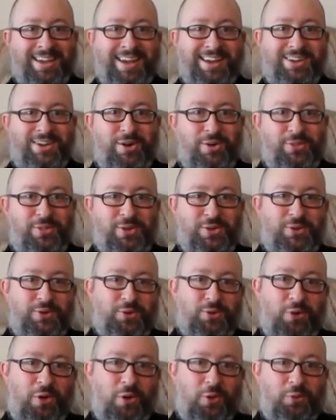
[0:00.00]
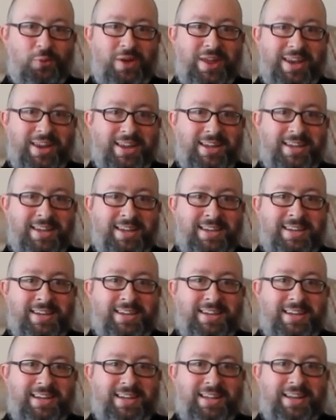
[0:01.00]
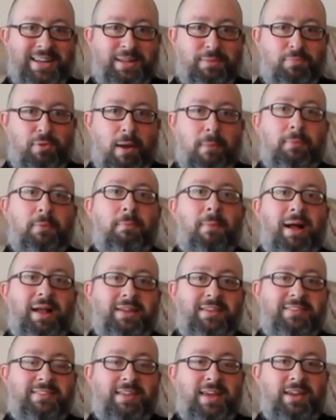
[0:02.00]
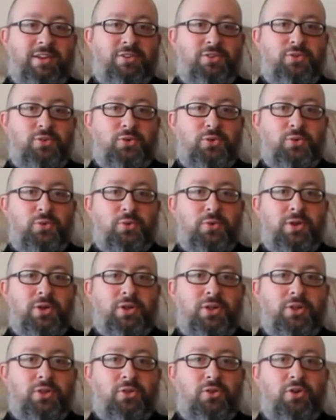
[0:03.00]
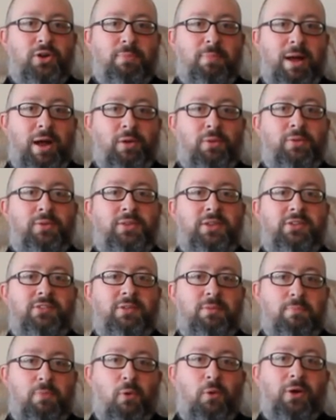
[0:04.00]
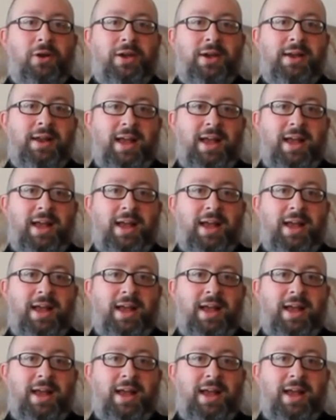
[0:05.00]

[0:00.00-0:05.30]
I know that you're already in the proper mindset to learn about this important